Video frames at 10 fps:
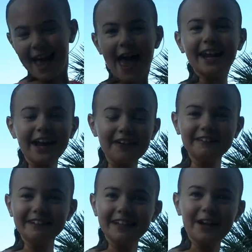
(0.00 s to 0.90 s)
Banana now,
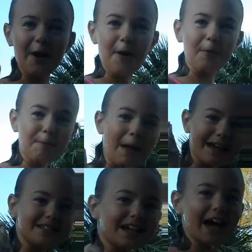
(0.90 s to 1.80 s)
split.
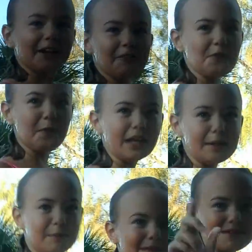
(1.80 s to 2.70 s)
Rebecca's kind of a
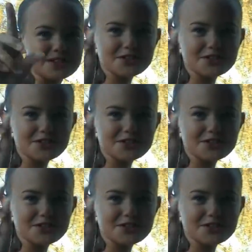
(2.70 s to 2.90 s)
whiny baby.